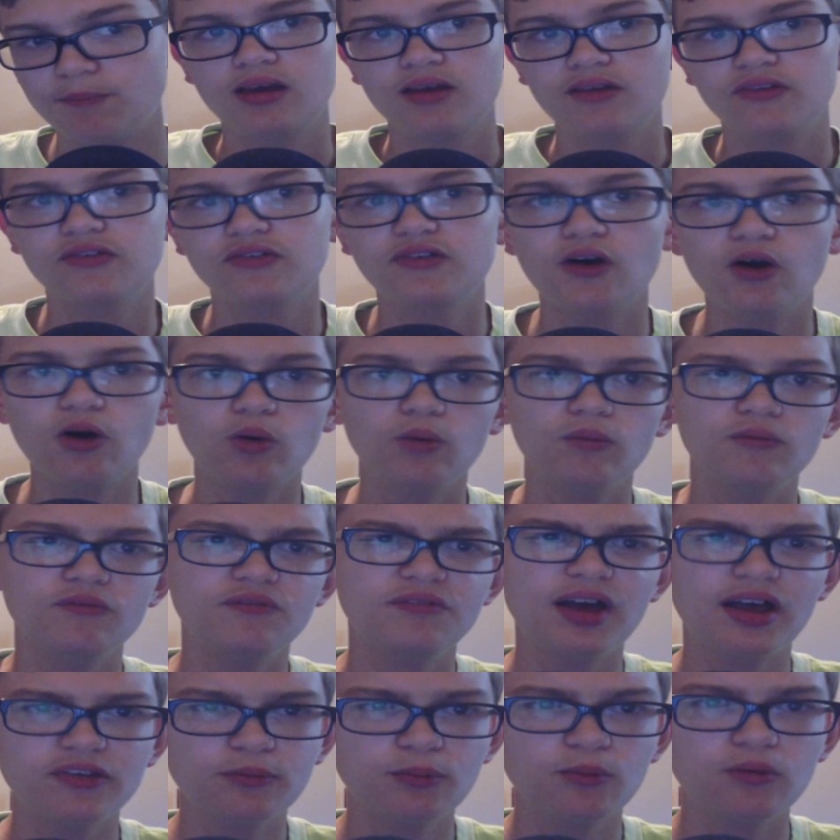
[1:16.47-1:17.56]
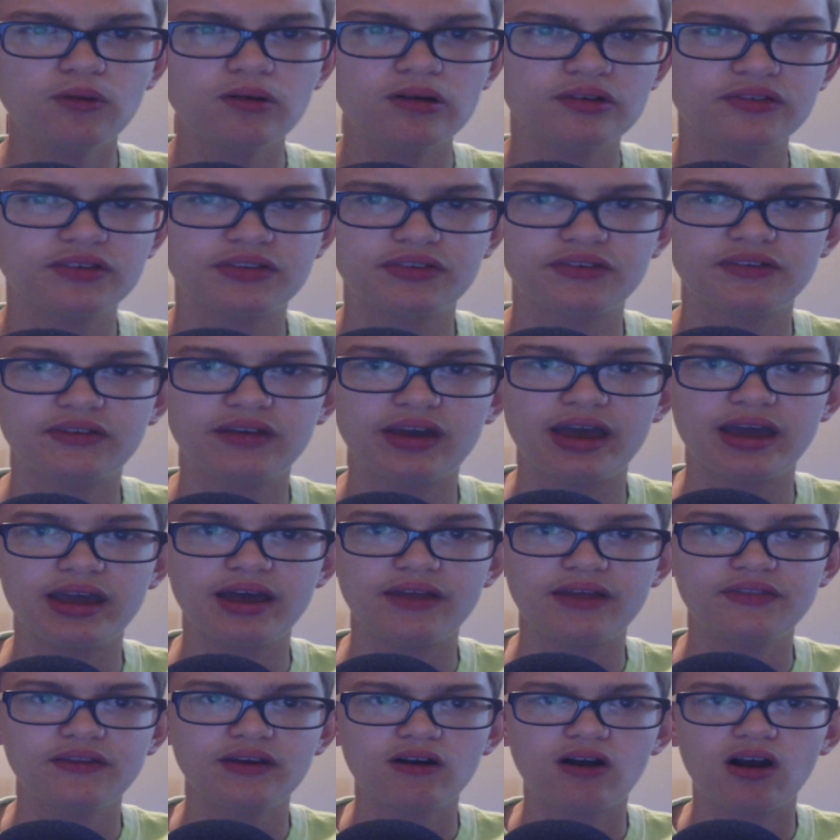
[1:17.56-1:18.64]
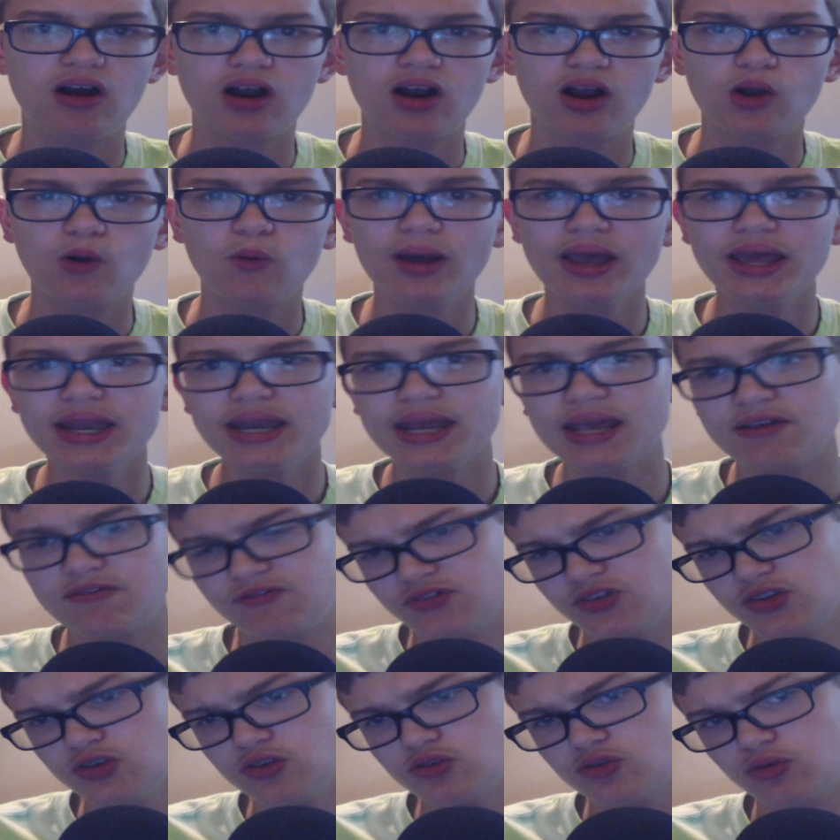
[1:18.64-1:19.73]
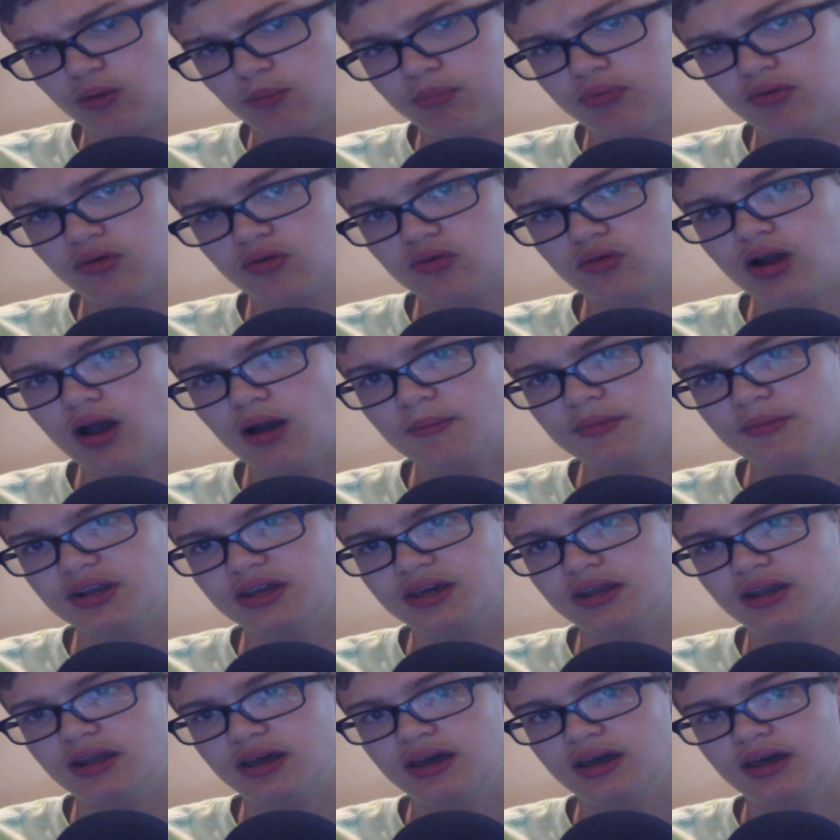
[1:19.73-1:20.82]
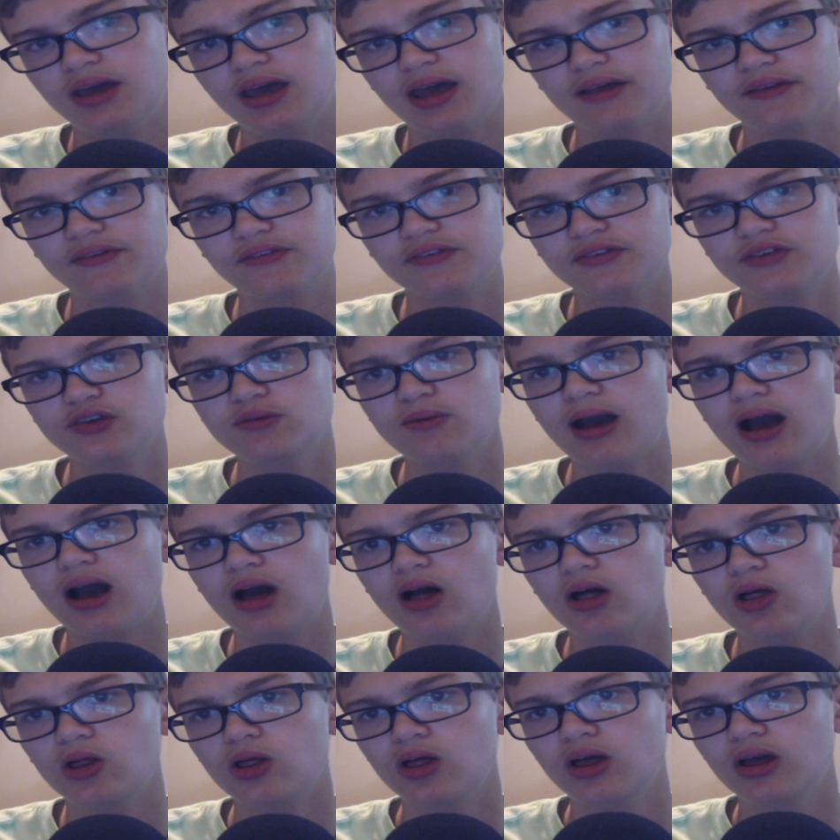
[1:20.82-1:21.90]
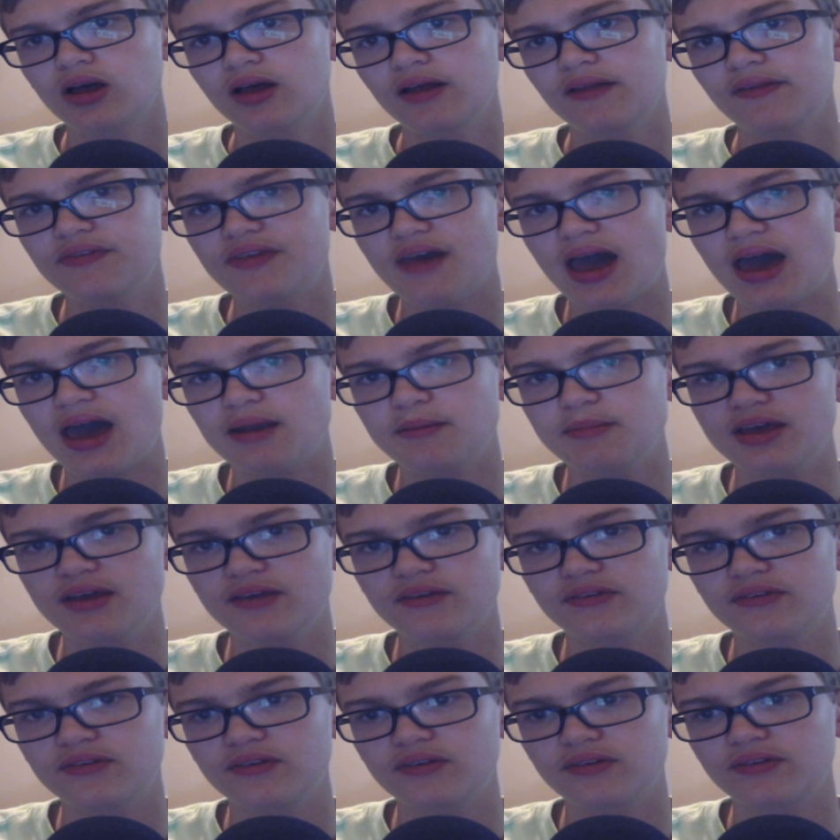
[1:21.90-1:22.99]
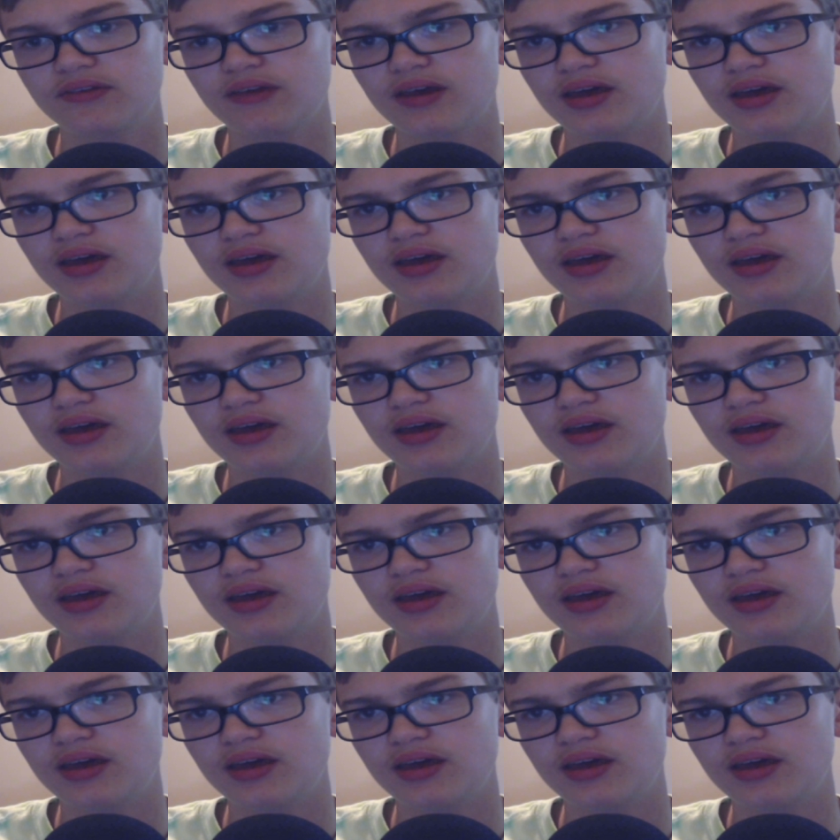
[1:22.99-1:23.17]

So fast forward to today, and there are quite a few prominent SQL databases.